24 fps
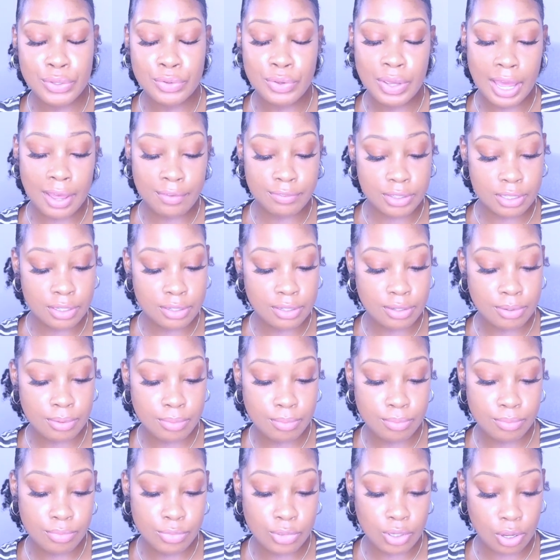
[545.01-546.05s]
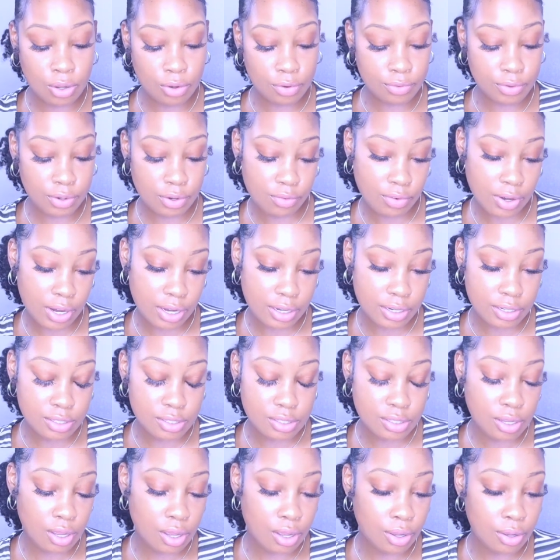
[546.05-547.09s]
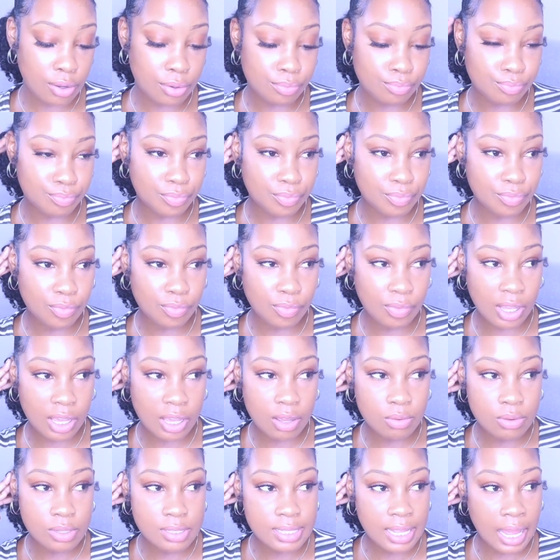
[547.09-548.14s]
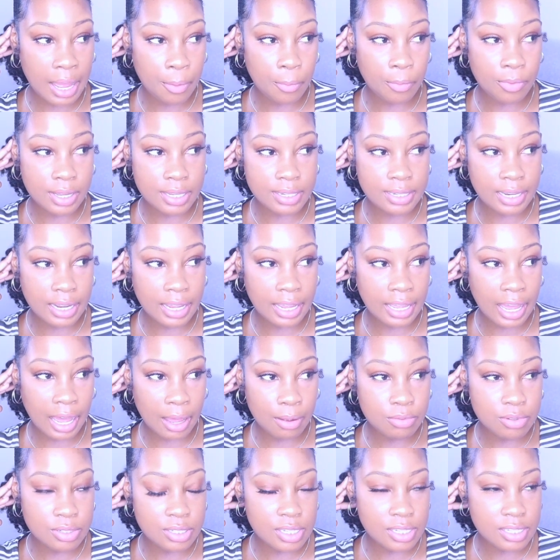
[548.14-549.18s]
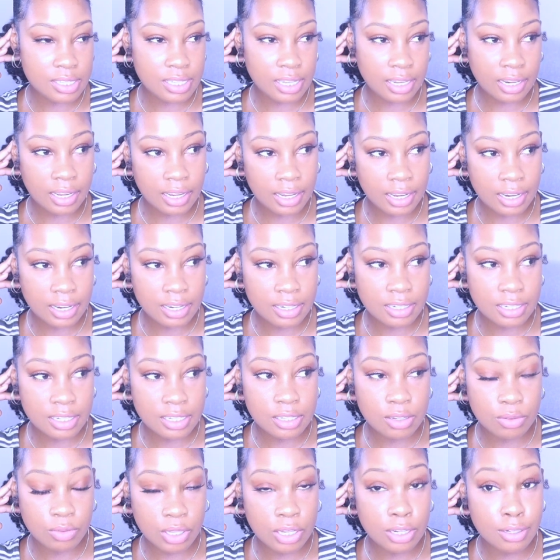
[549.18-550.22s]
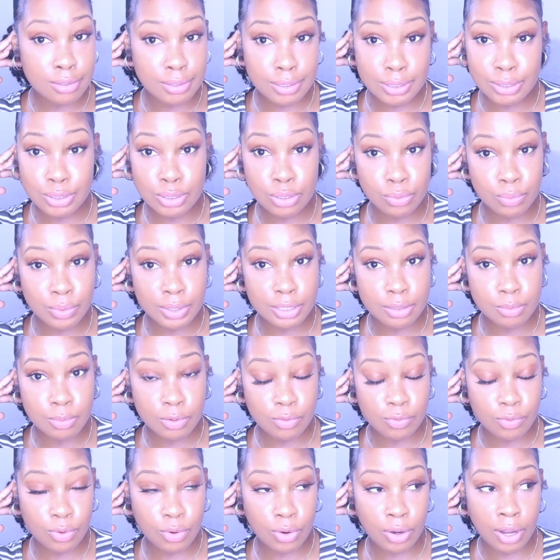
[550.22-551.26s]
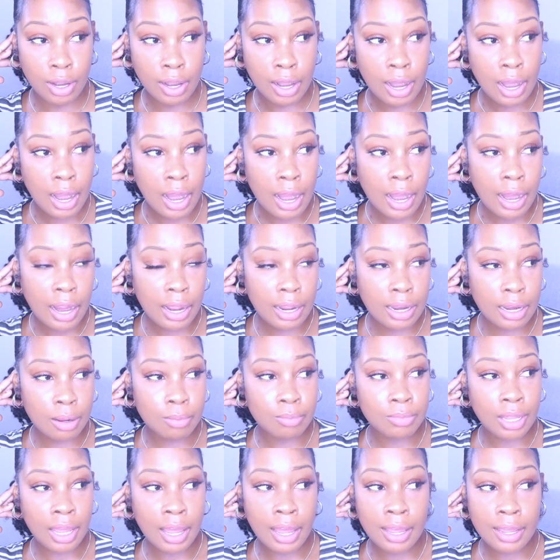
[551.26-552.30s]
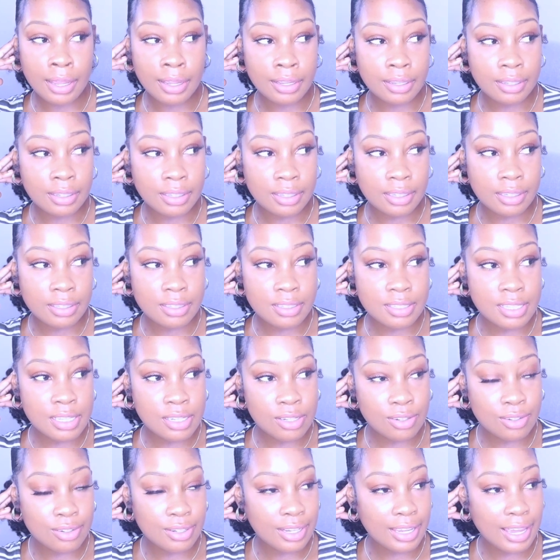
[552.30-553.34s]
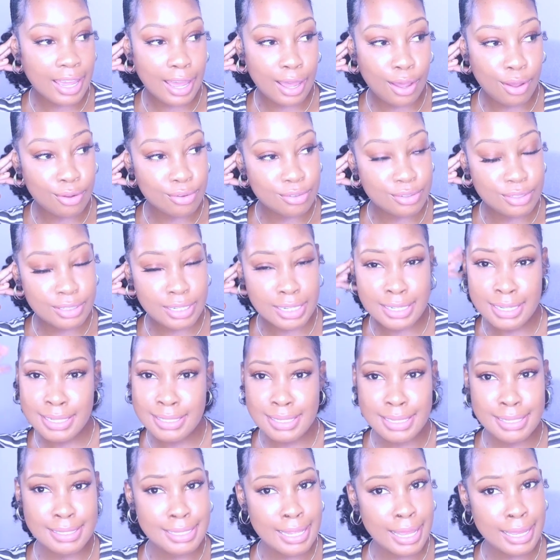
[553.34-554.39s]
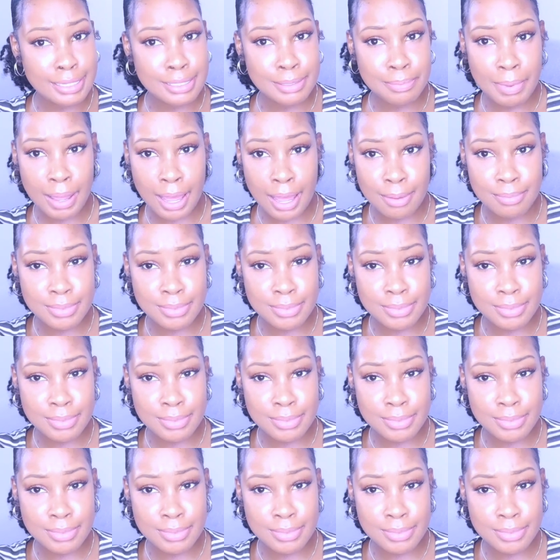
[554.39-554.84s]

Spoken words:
You have to know if you're ready. So it was like one day I was just sitting here, literally 2 weeks before, and I'm like sitting on the couch in this exact spot.